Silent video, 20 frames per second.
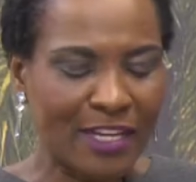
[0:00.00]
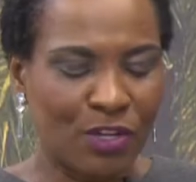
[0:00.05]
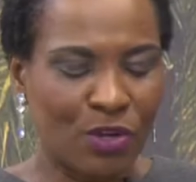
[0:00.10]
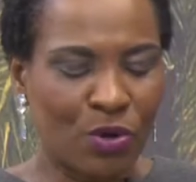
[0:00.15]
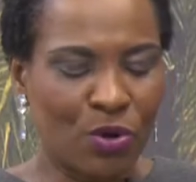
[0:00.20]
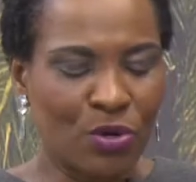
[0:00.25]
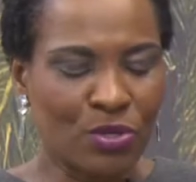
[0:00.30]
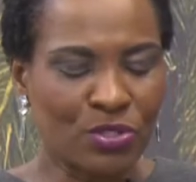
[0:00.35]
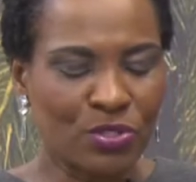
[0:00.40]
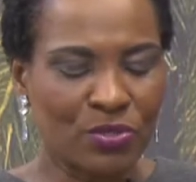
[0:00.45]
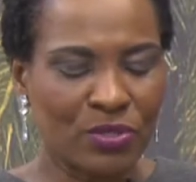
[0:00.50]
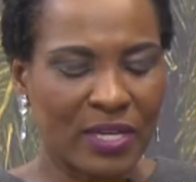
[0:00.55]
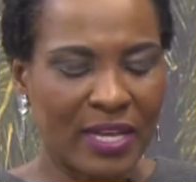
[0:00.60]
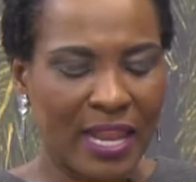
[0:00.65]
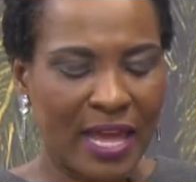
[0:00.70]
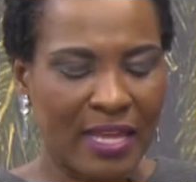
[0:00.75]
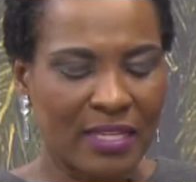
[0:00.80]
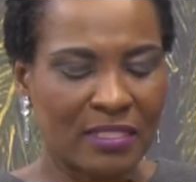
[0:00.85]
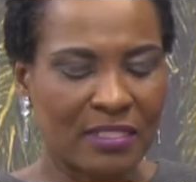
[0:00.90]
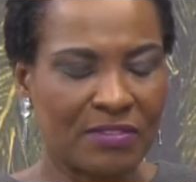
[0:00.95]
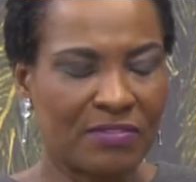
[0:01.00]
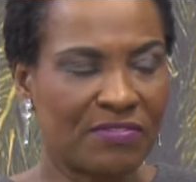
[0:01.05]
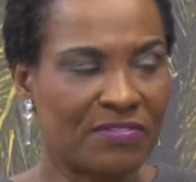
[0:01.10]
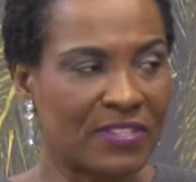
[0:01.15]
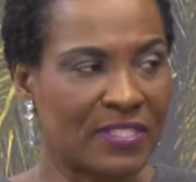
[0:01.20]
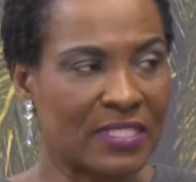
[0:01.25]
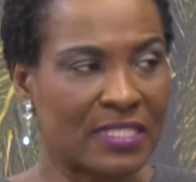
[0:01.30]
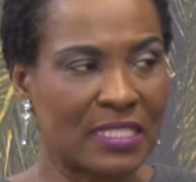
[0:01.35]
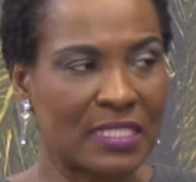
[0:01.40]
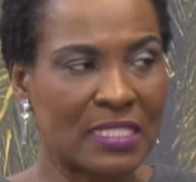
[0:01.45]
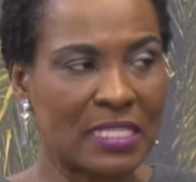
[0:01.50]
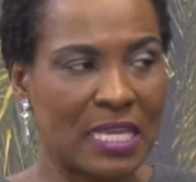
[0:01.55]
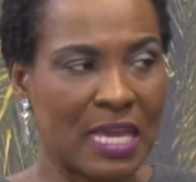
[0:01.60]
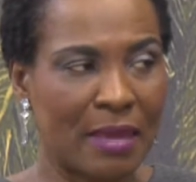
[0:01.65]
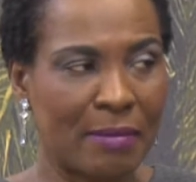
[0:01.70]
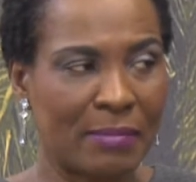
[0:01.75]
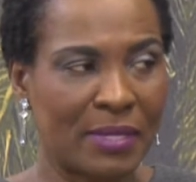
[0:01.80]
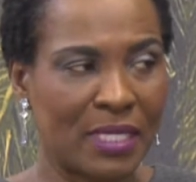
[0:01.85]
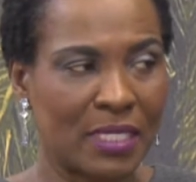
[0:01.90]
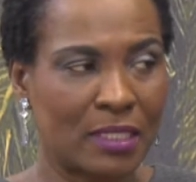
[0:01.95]
But I'd also like to
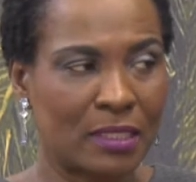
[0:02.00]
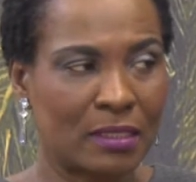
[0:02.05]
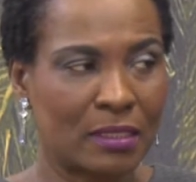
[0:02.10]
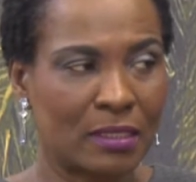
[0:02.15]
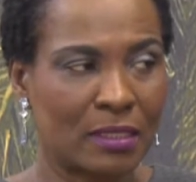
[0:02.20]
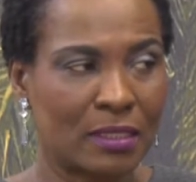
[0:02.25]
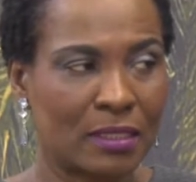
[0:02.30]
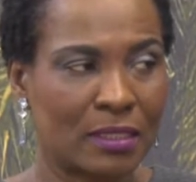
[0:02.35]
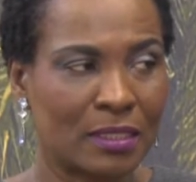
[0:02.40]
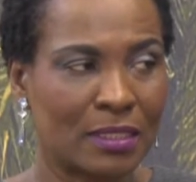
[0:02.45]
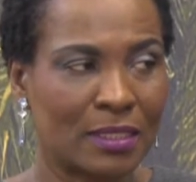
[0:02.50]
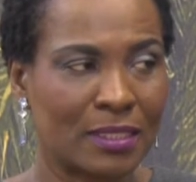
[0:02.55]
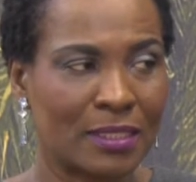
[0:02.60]
visit Yemen.